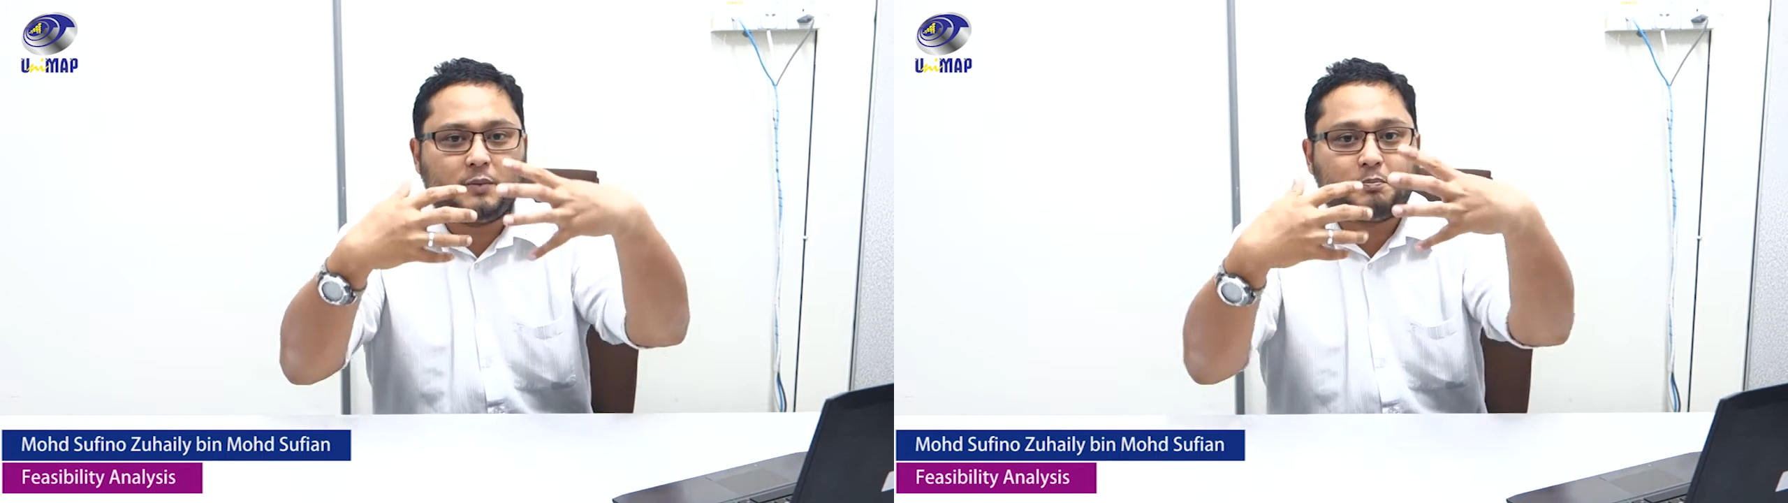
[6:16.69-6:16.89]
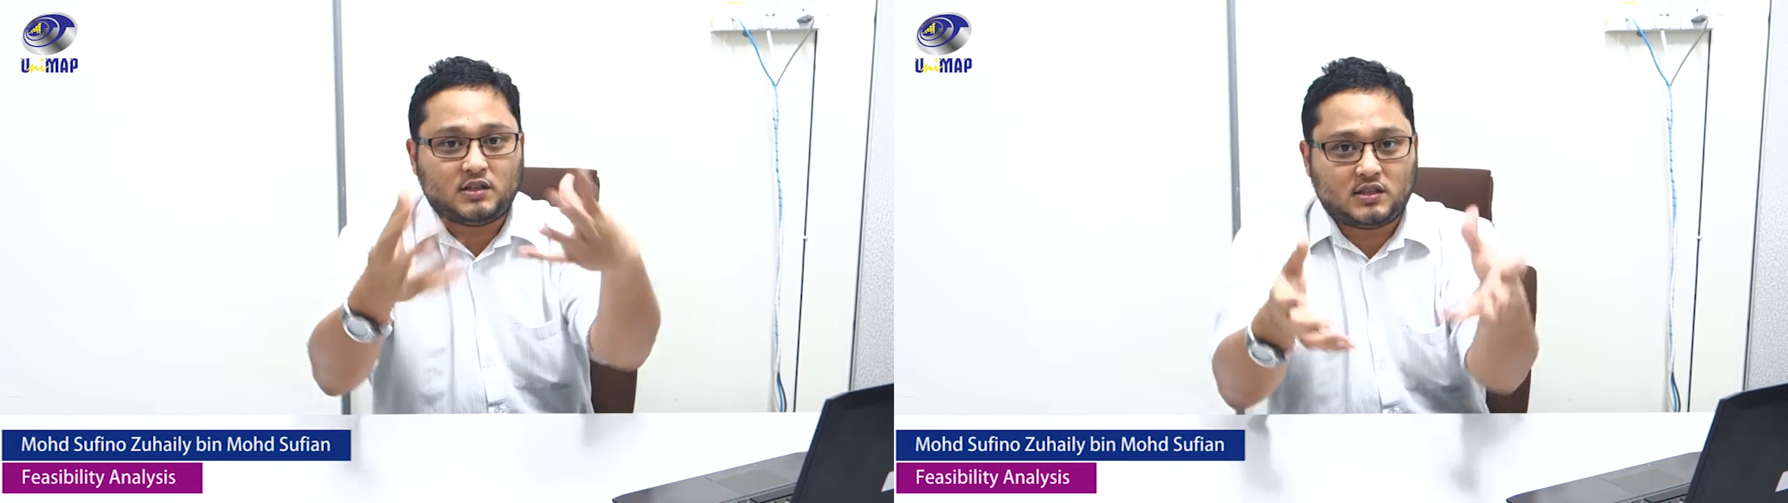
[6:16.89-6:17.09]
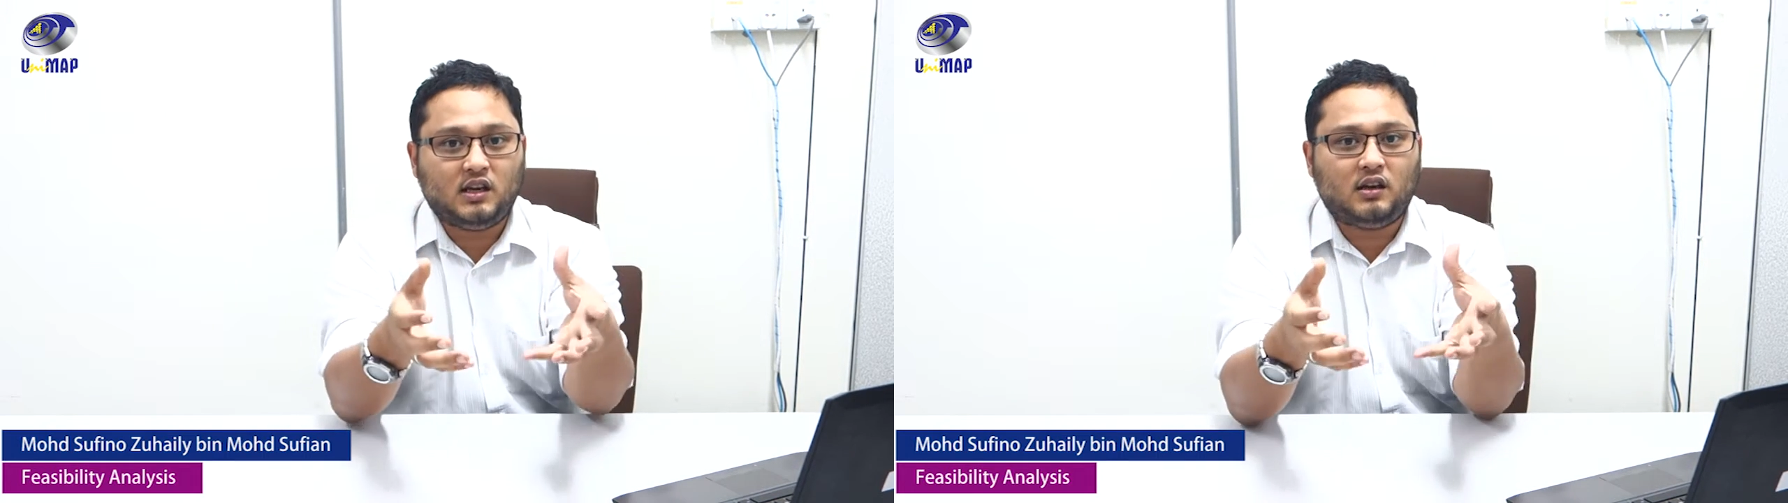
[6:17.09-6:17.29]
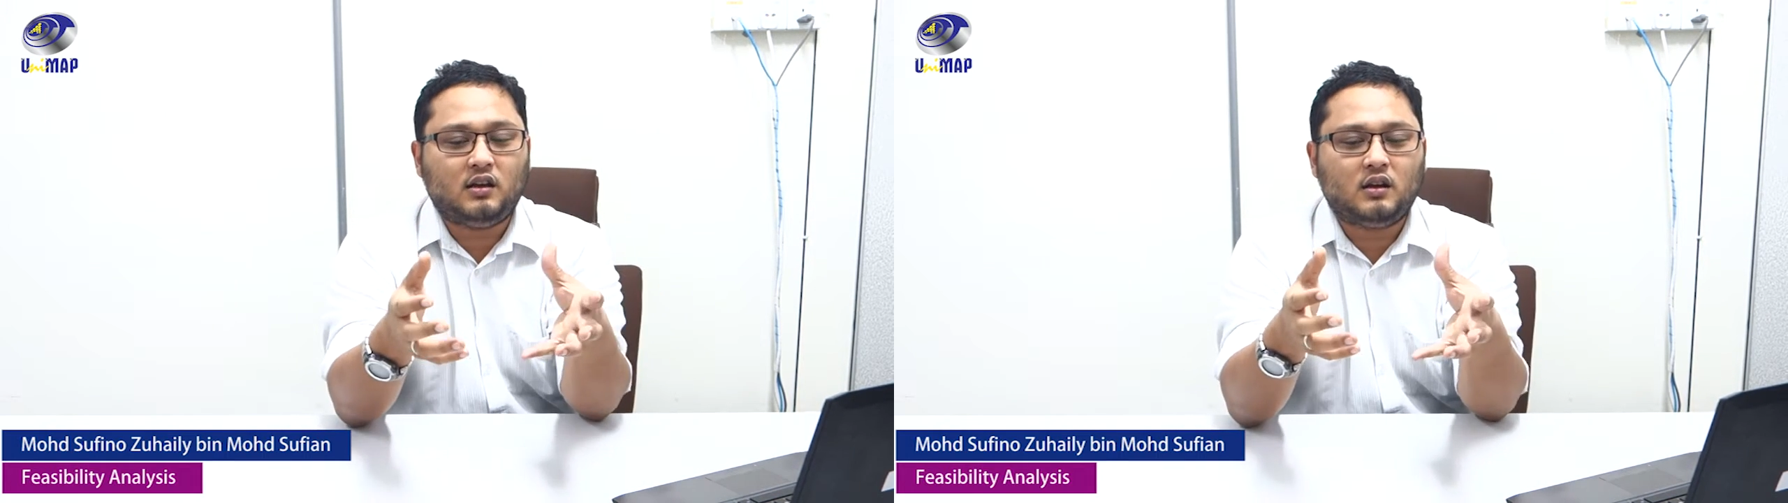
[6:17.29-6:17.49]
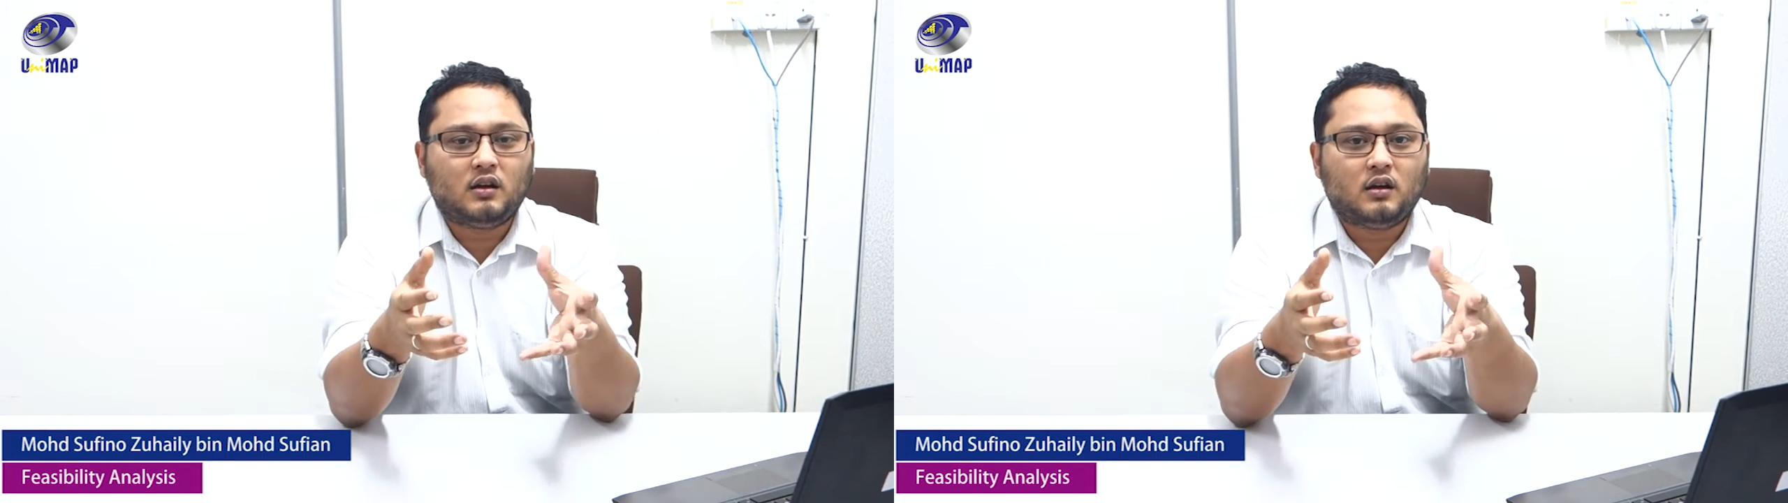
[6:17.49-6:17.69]

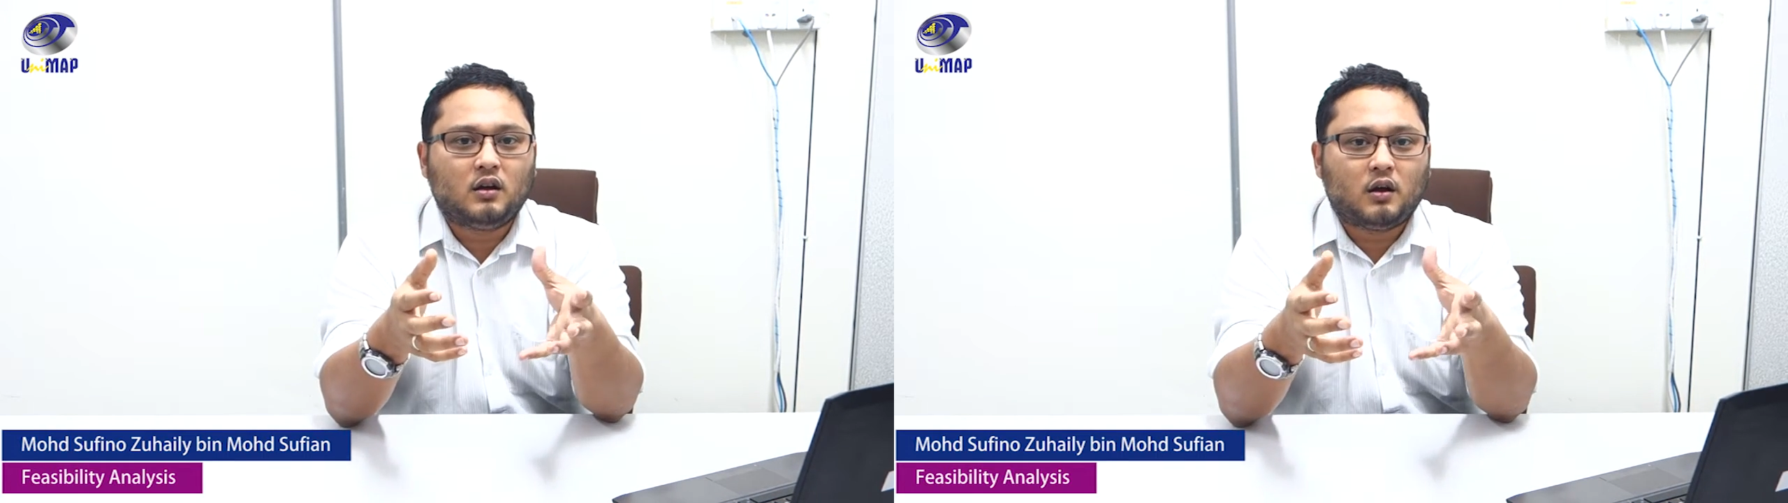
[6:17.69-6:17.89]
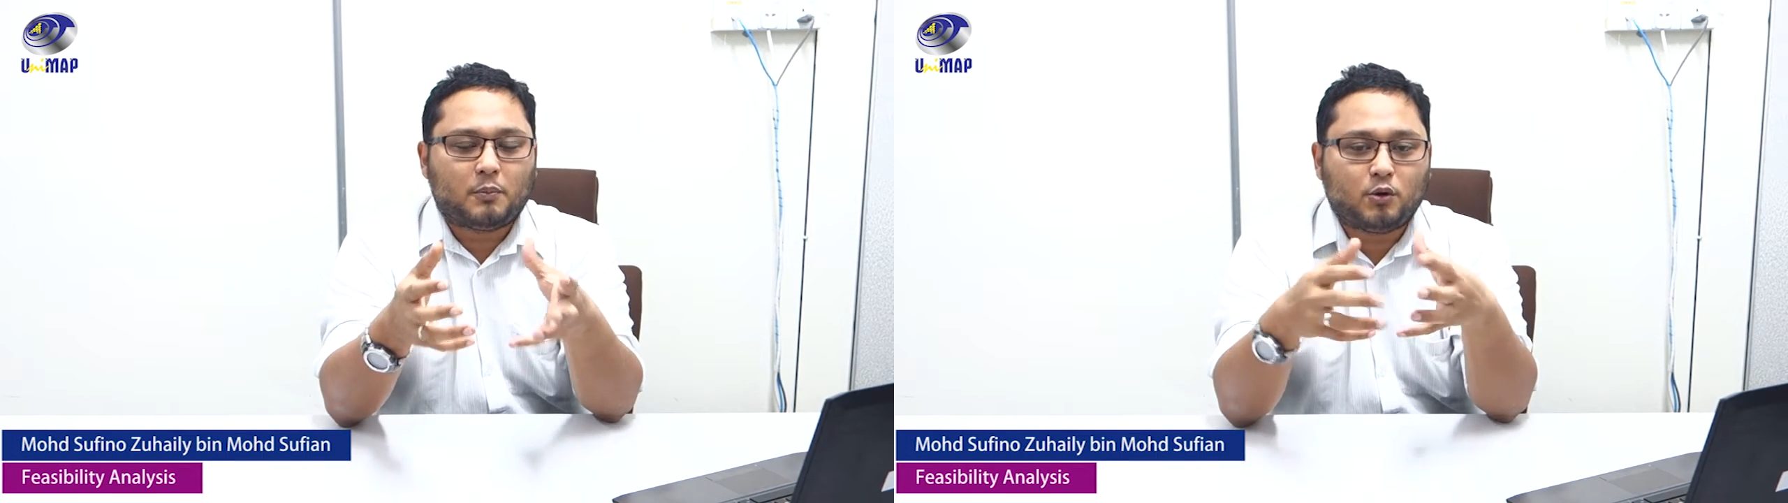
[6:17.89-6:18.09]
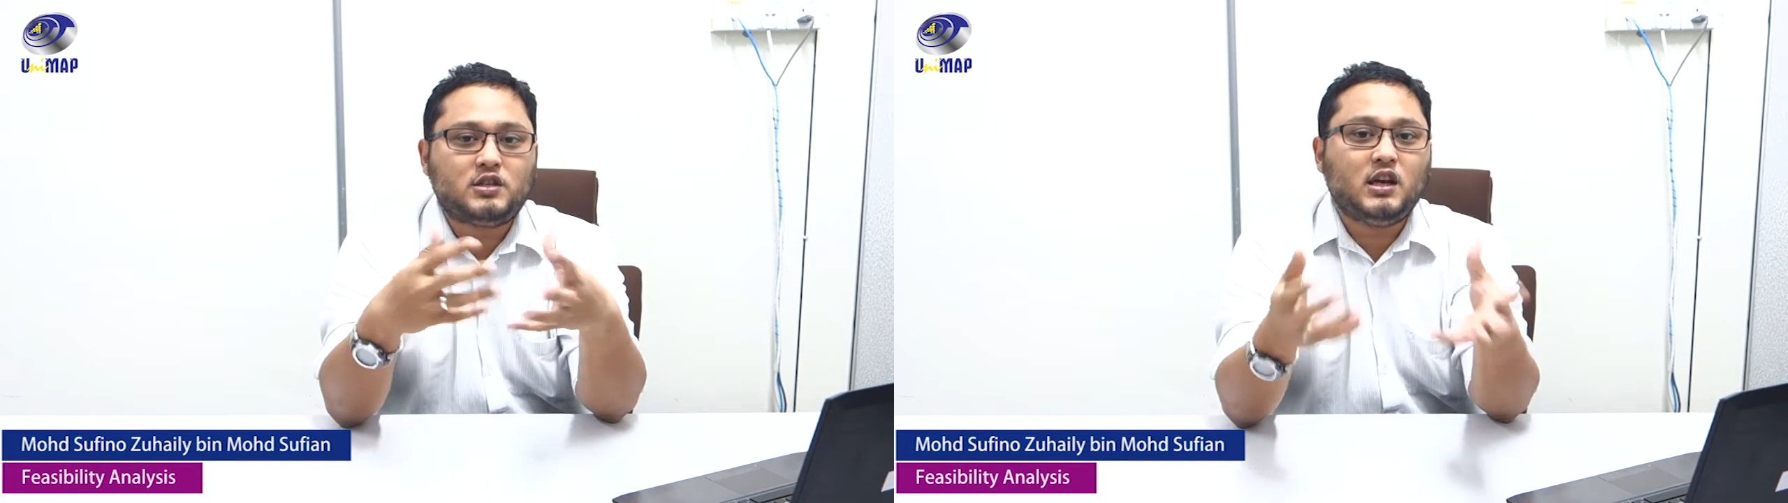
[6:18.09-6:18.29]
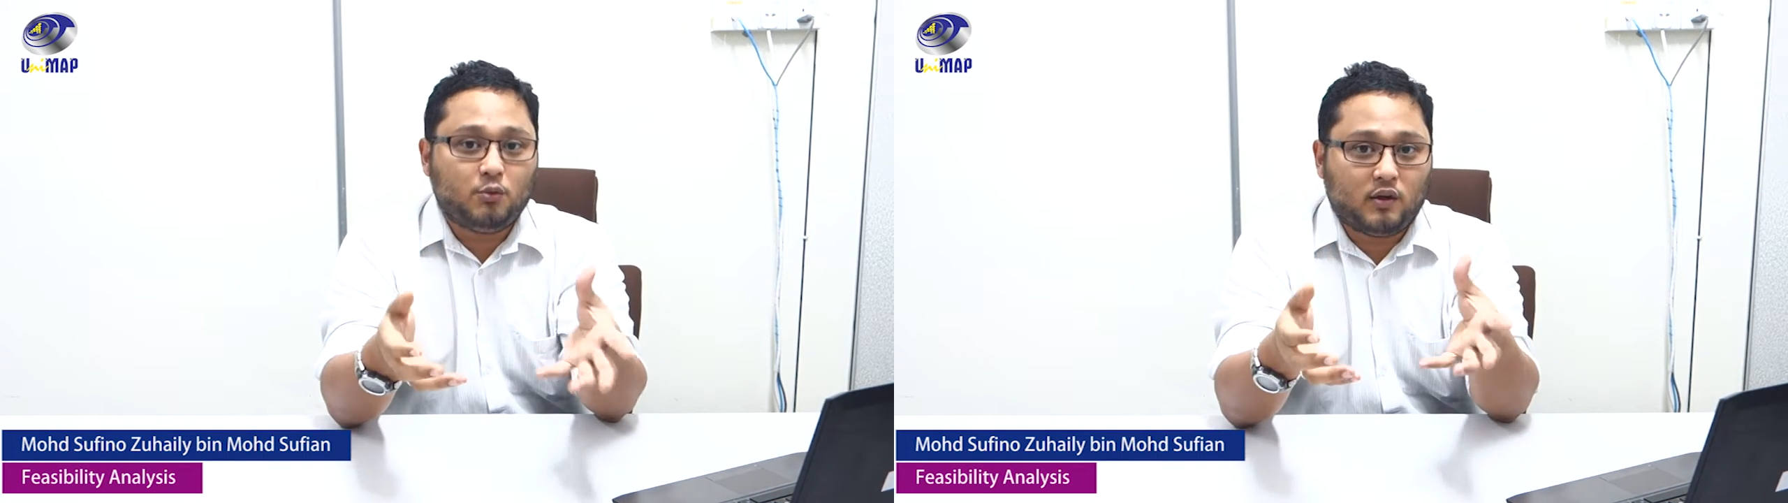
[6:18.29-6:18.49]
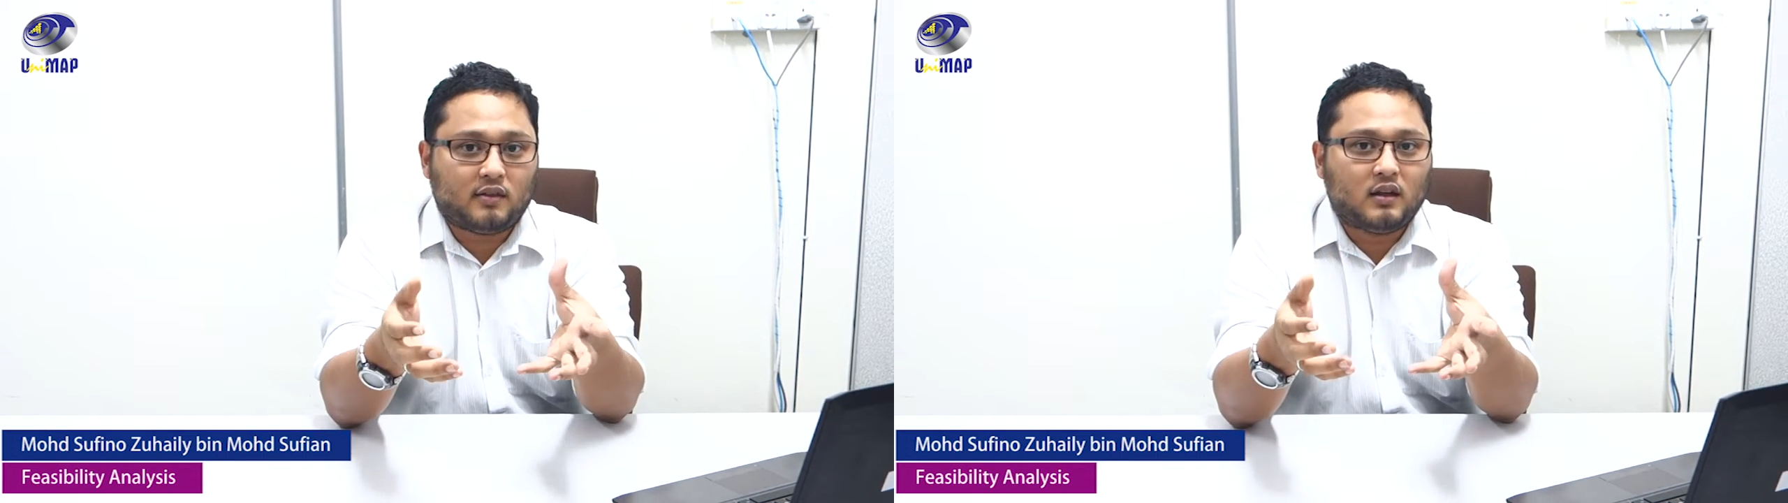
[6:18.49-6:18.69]
proceed proceed
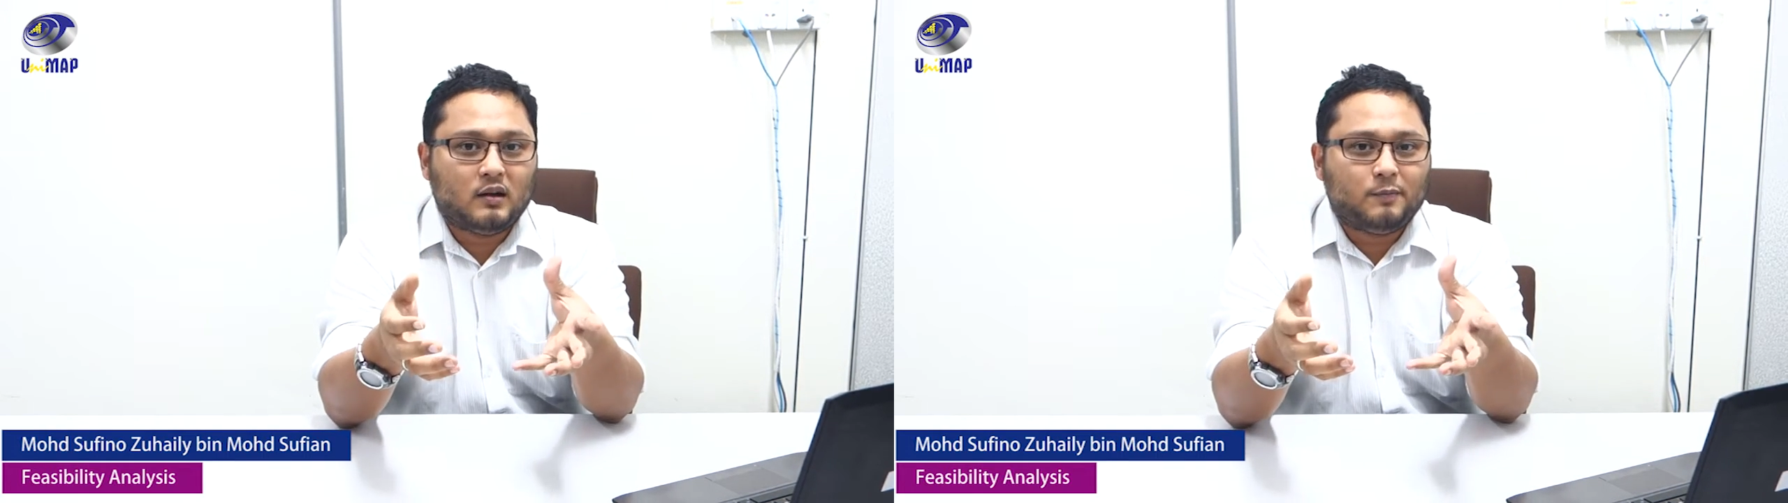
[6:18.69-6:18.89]
with